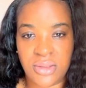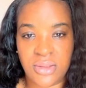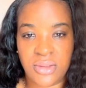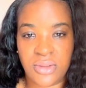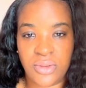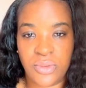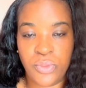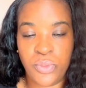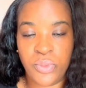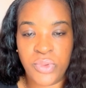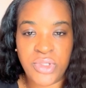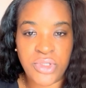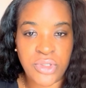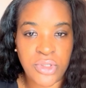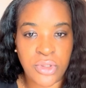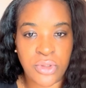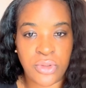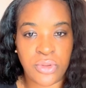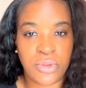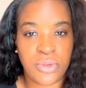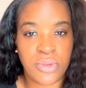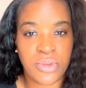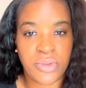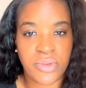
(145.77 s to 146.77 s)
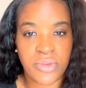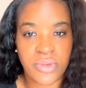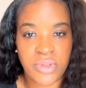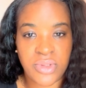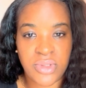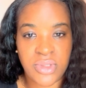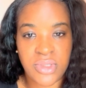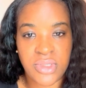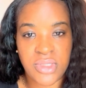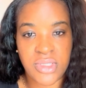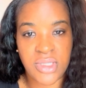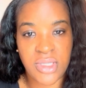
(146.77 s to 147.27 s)
window
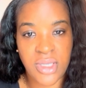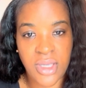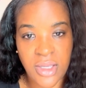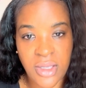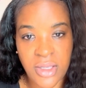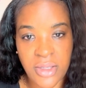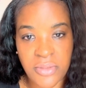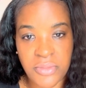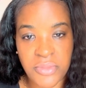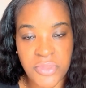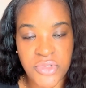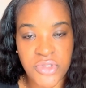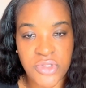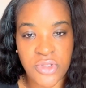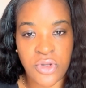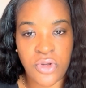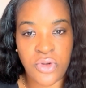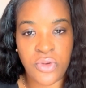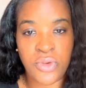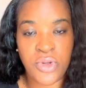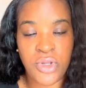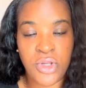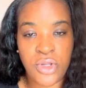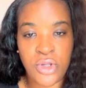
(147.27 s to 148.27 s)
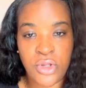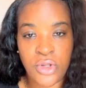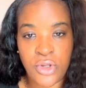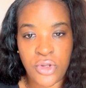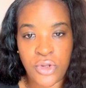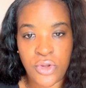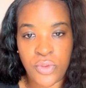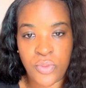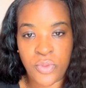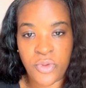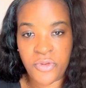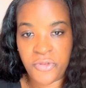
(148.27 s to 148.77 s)
to come, so
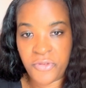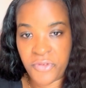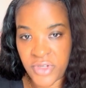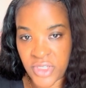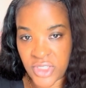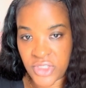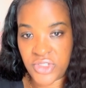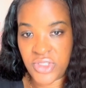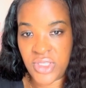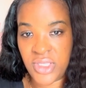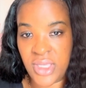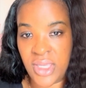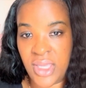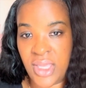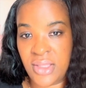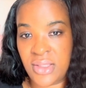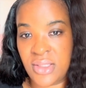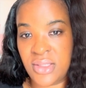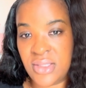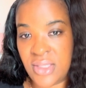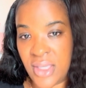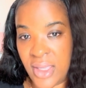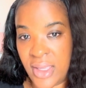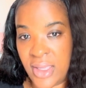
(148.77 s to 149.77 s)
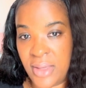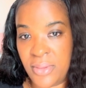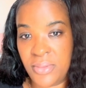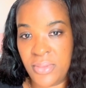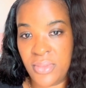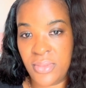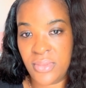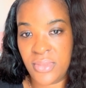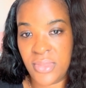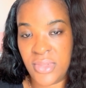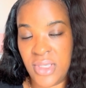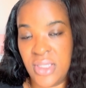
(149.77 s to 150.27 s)
we're finishing at the time
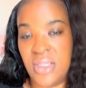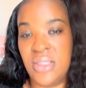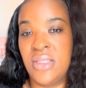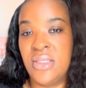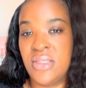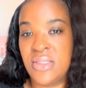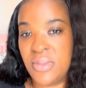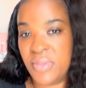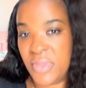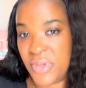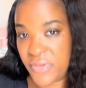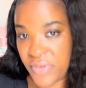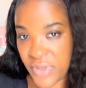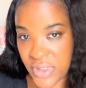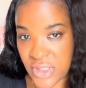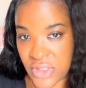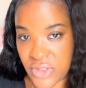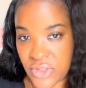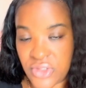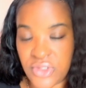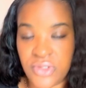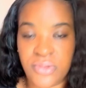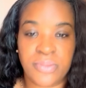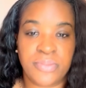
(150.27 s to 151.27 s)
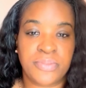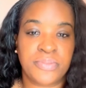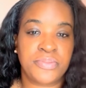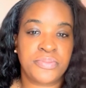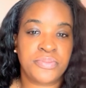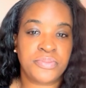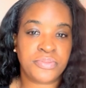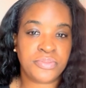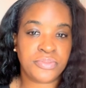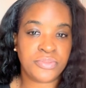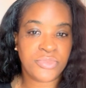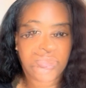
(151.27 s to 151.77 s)
it needs to be finished.
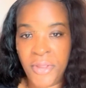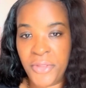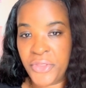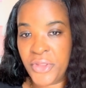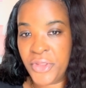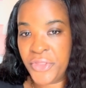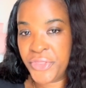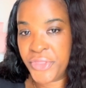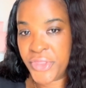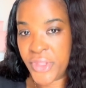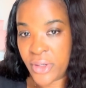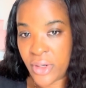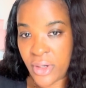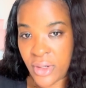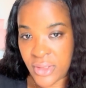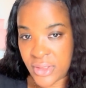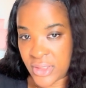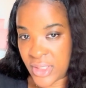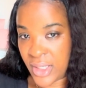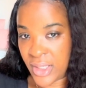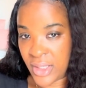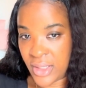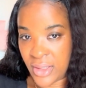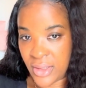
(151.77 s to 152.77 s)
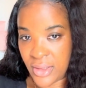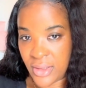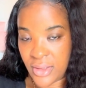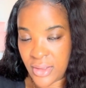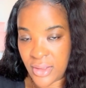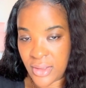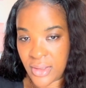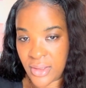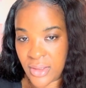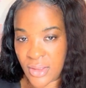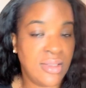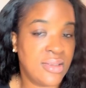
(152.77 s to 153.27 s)
But the third day,
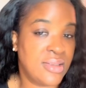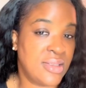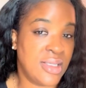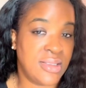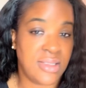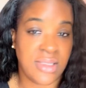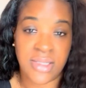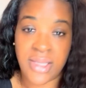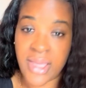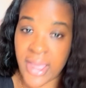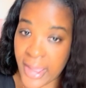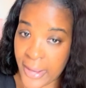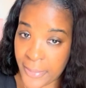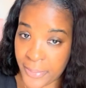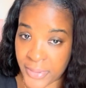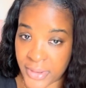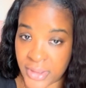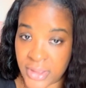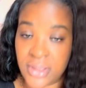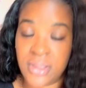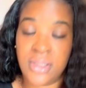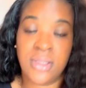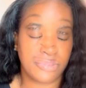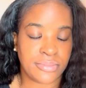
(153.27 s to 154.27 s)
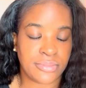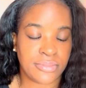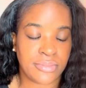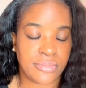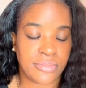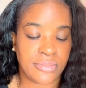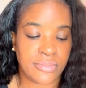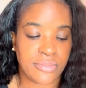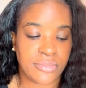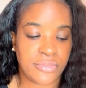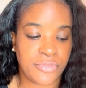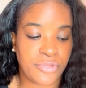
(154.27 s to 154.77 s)
that didn't happen
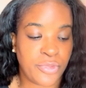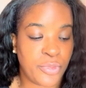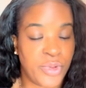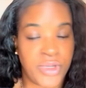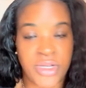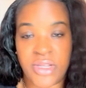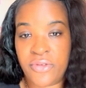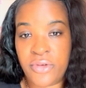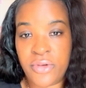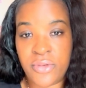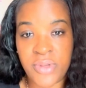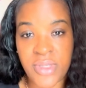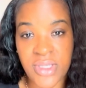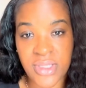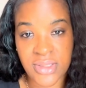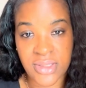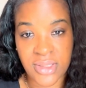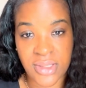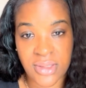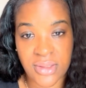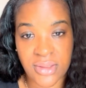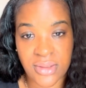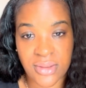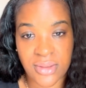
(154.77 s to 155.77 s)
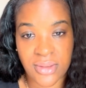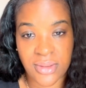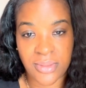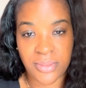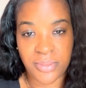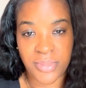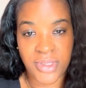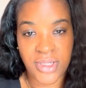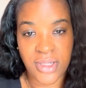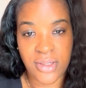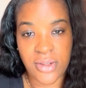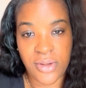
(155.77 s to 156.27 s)
for whatever reason,
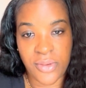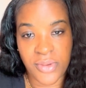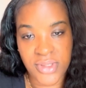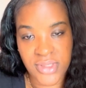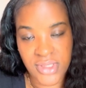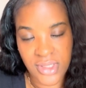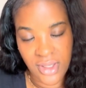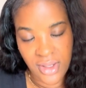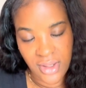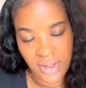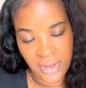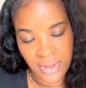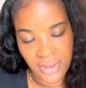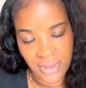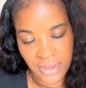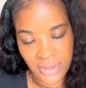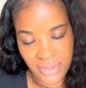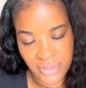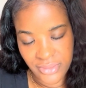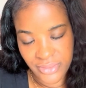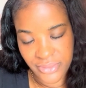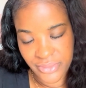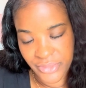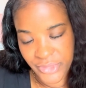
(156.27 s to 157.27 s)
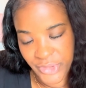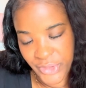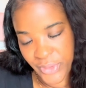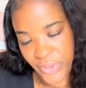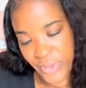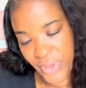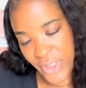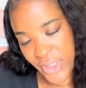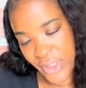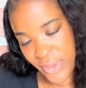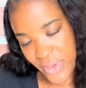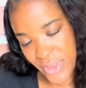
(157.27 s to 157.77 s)
but I know it's God.
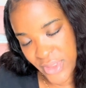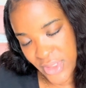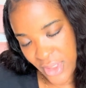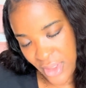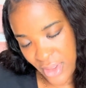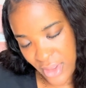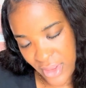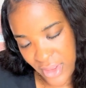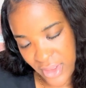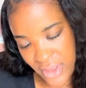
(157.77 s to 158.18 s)
I know it's God.